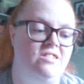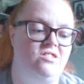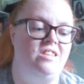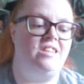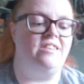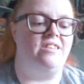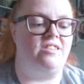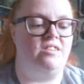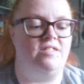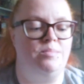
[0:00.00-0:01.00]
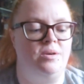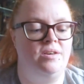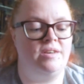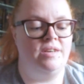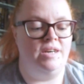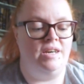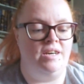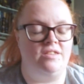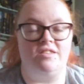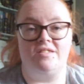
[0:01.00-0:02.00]
literally the idea of the book,
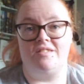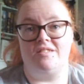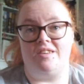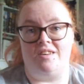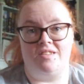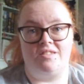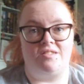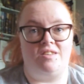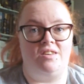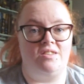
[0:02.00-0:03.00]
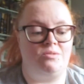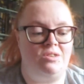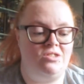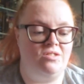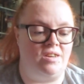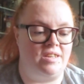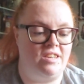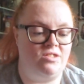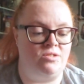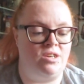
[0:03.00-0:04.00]
just to ask questions, like
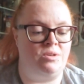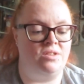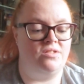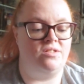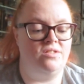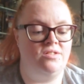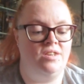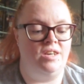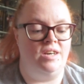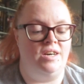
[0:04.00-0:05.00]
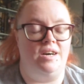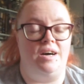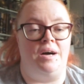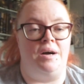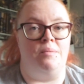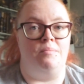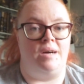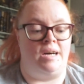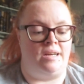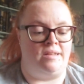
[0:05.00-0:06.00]
yes or no answers.
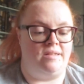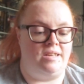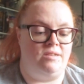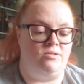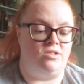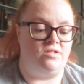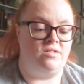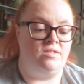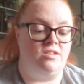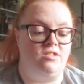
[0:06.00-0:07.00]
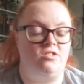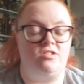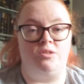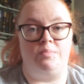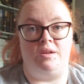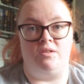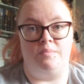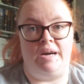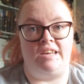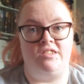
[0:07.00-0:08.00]
And you just open it on a
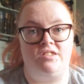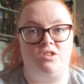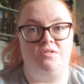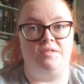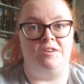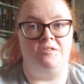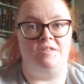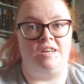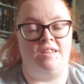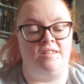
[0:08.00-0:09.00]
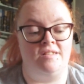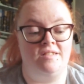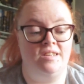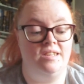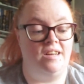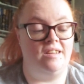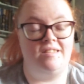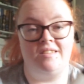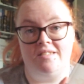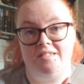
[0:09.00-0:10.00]
page that you feel, and that's
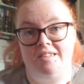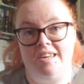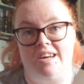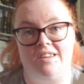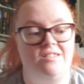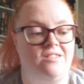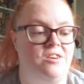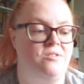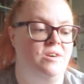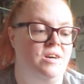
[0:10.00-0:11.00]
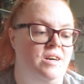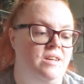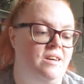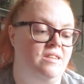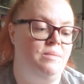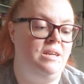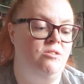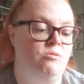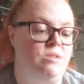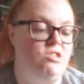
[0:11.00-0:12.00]
the answer you get. So that's my
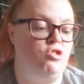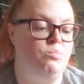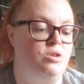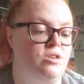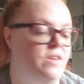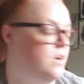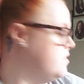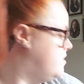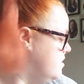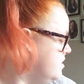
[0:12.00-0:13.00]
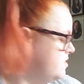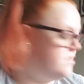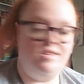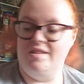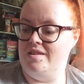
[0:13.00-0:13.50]
little witchy book of answers.